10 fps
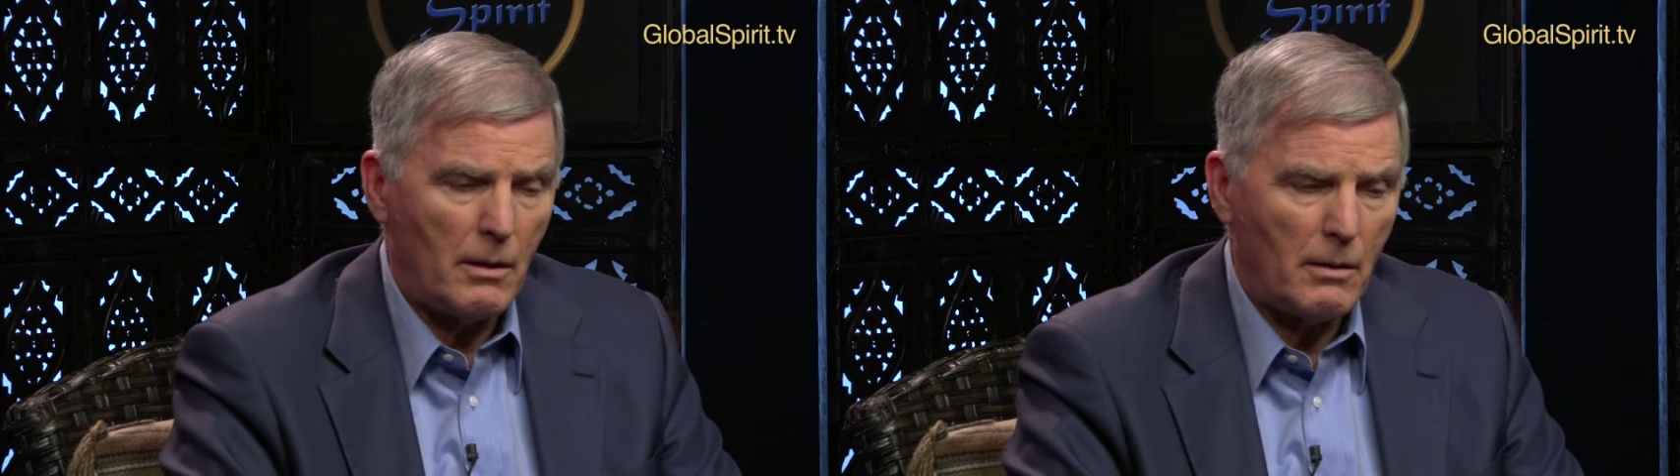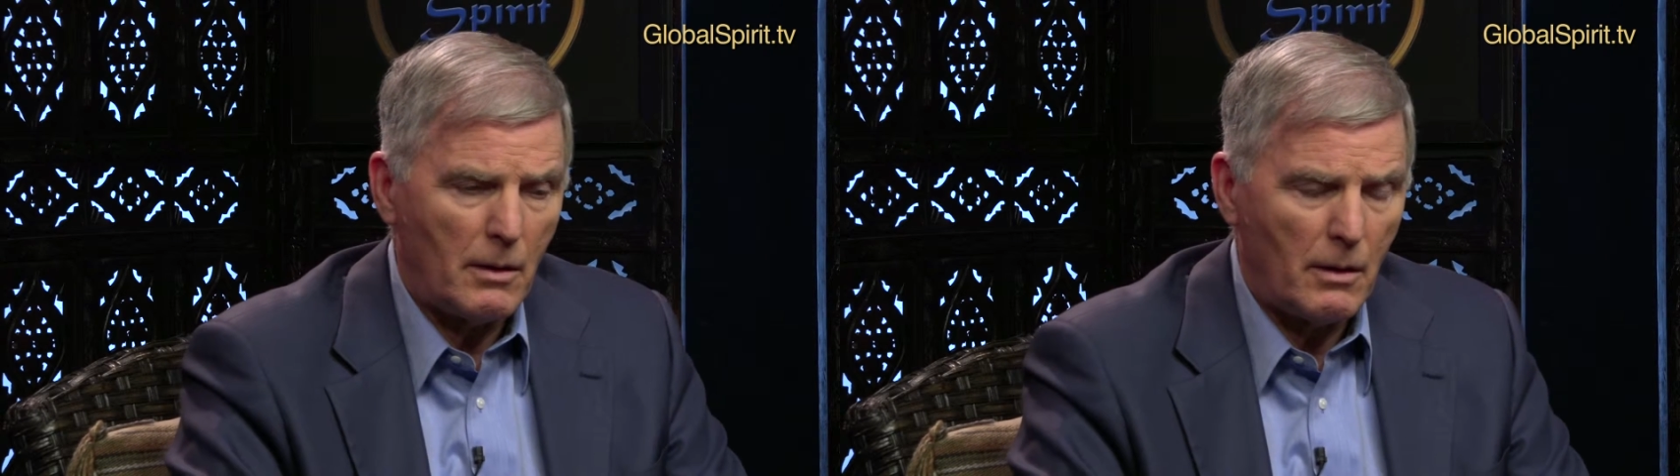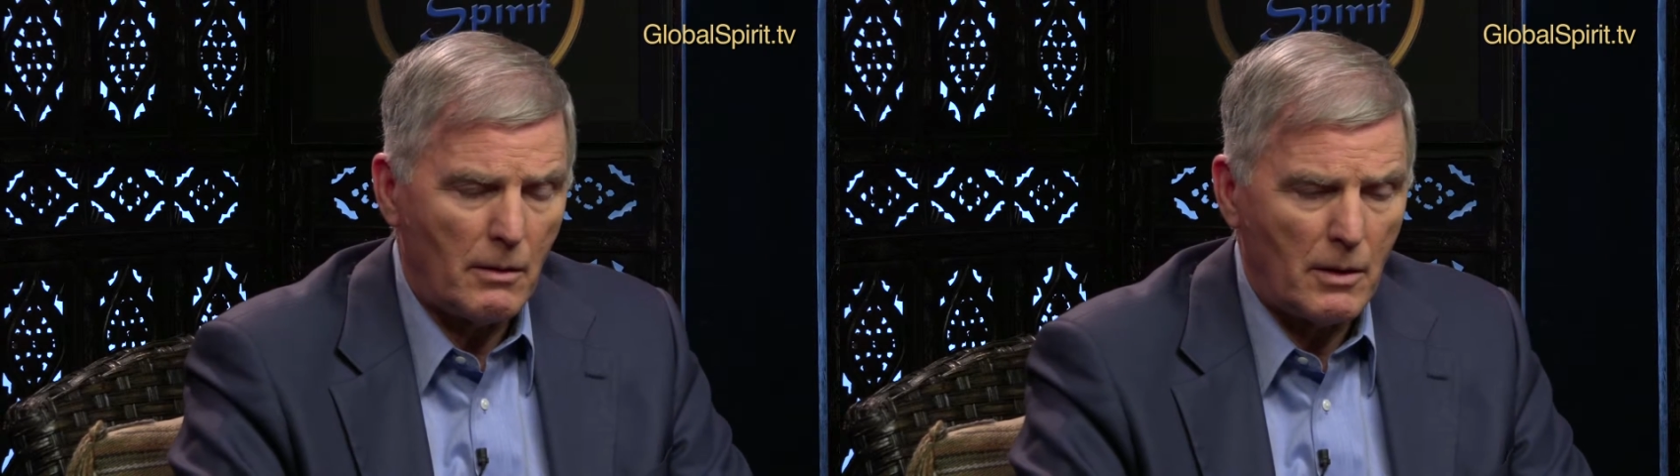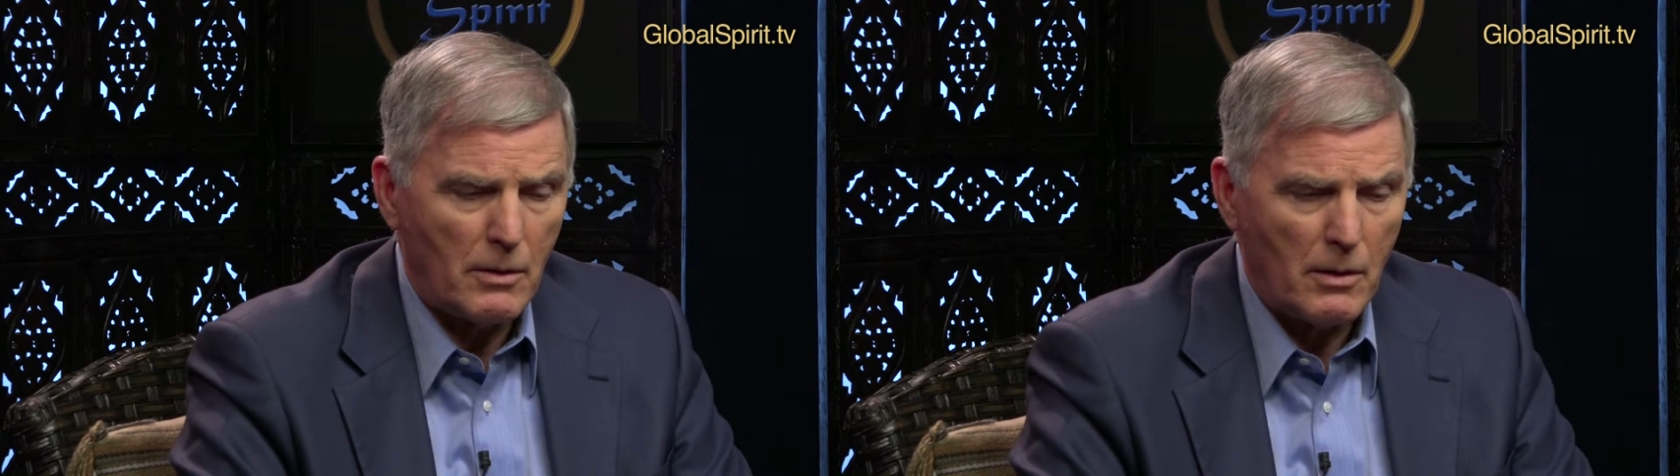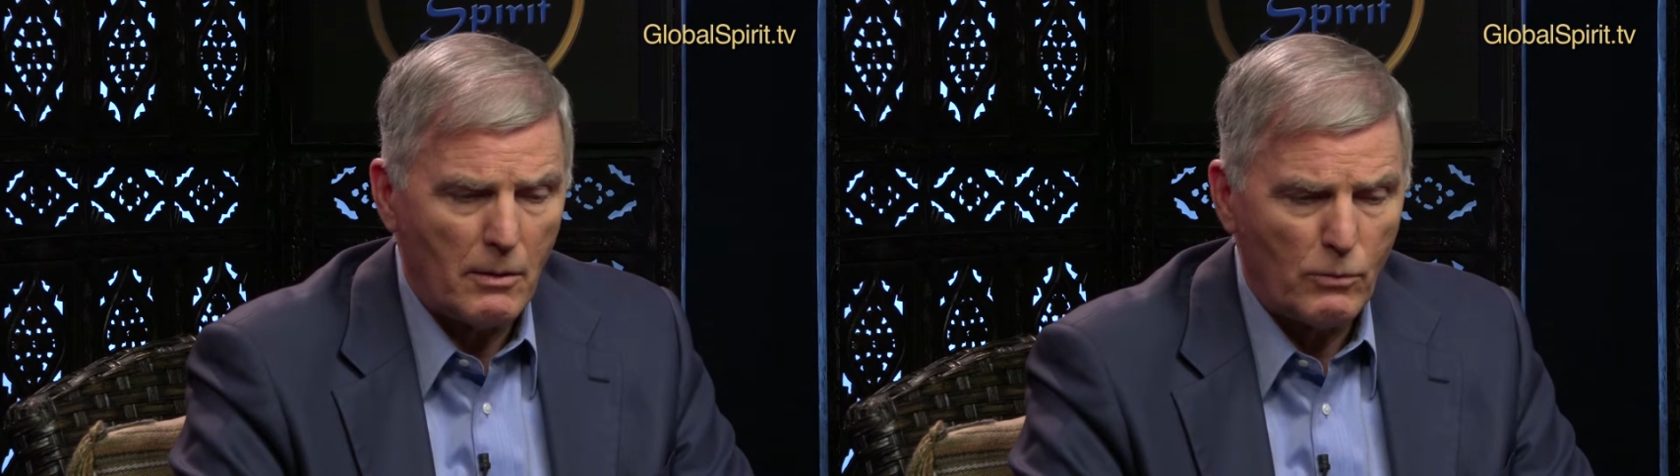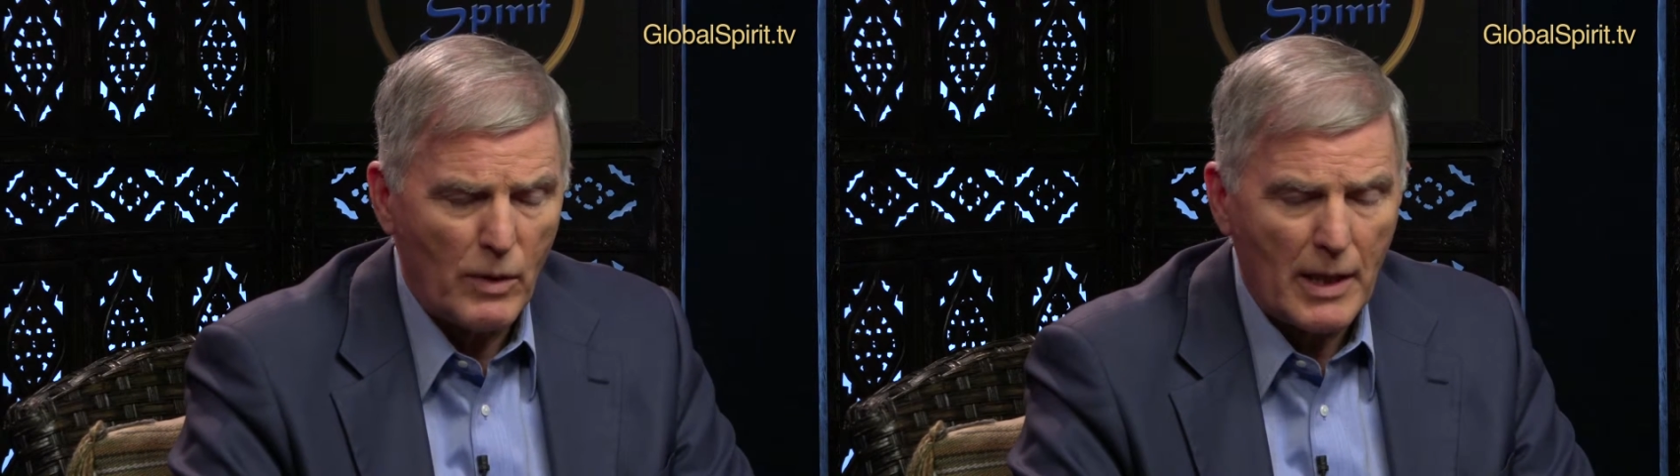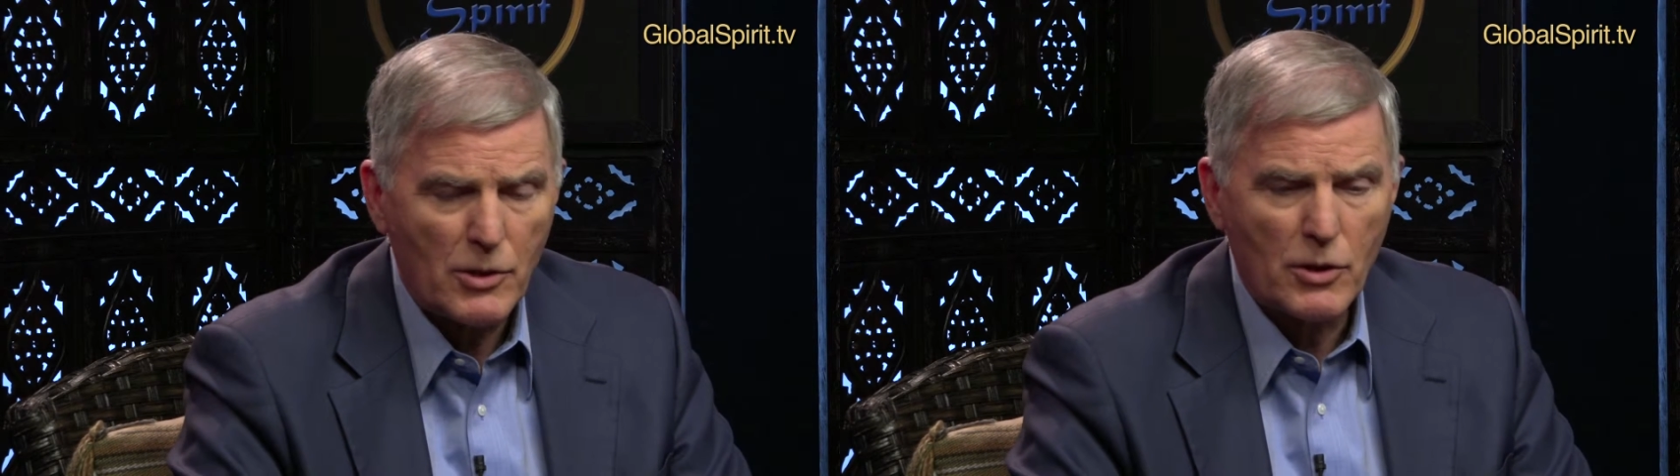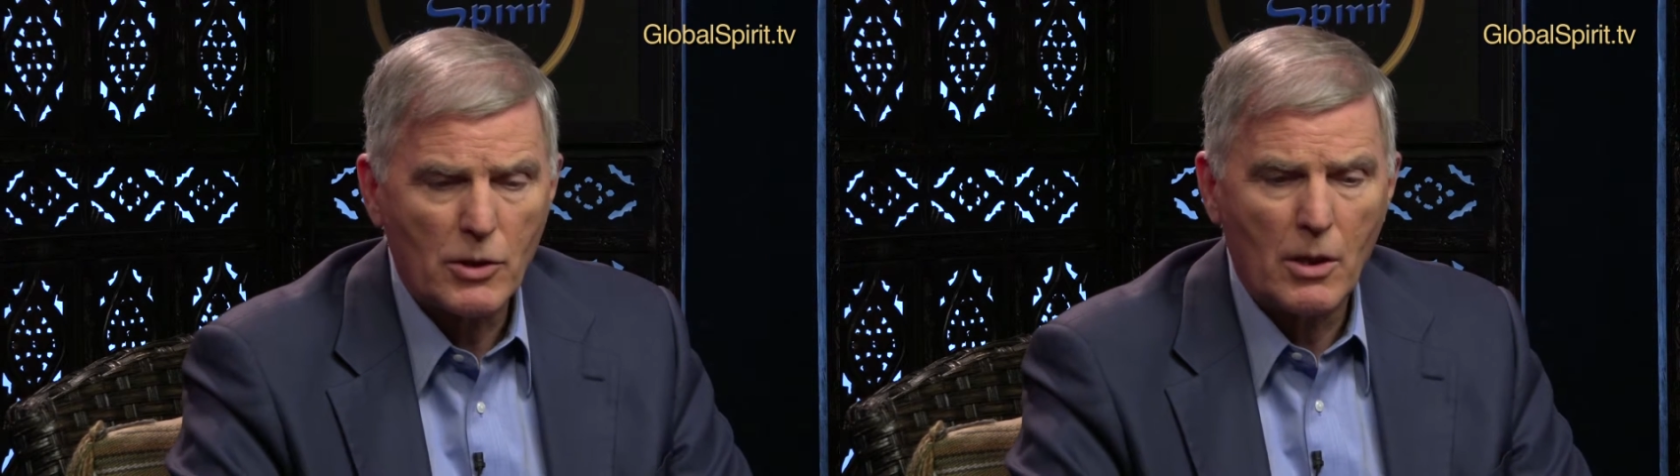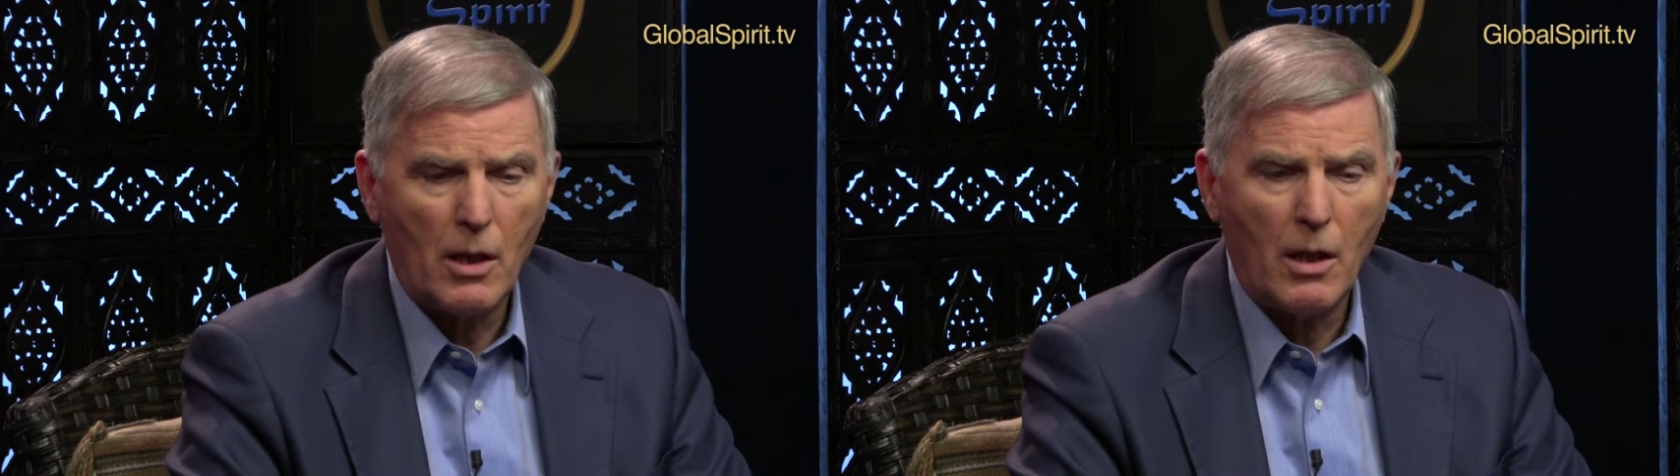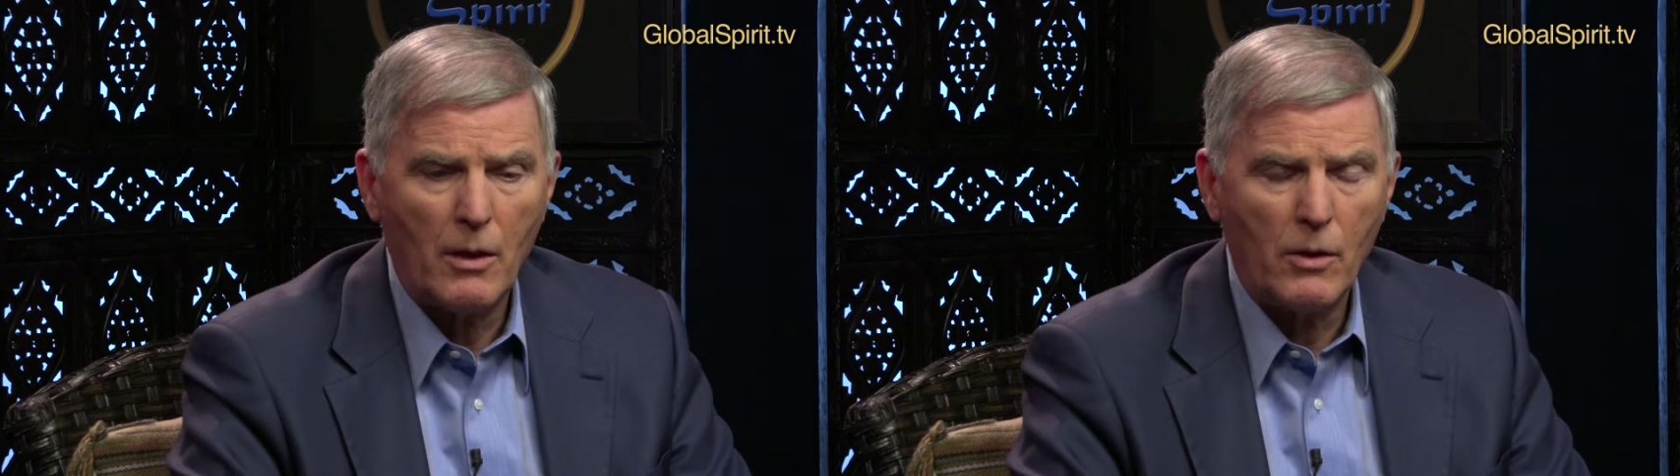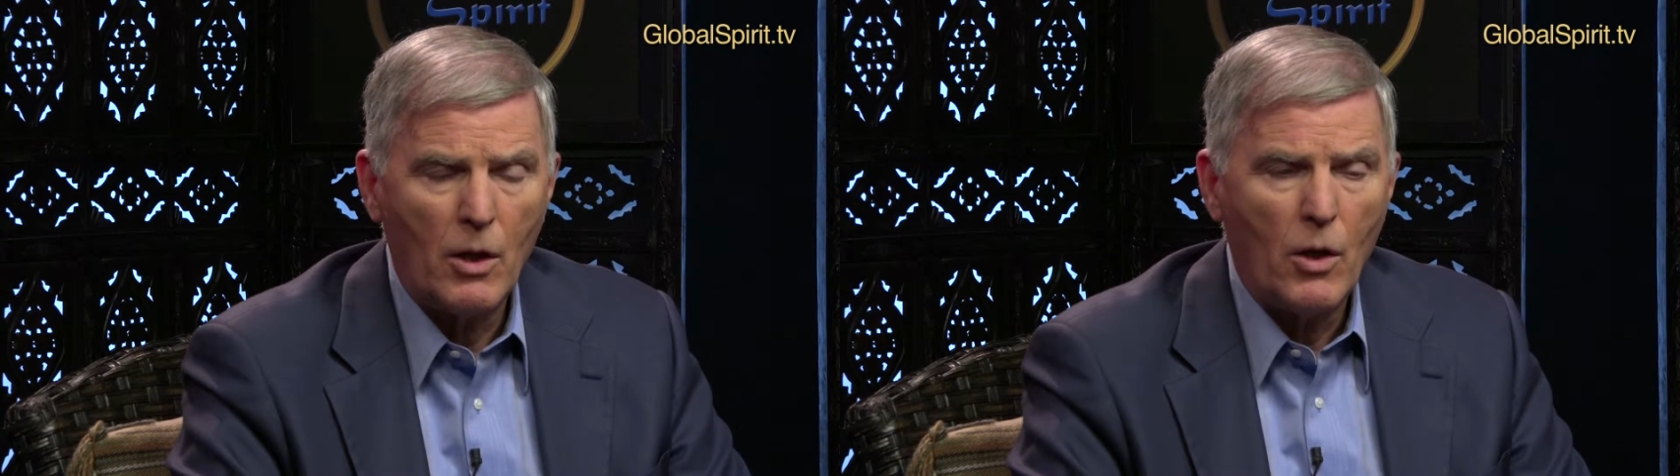it rests on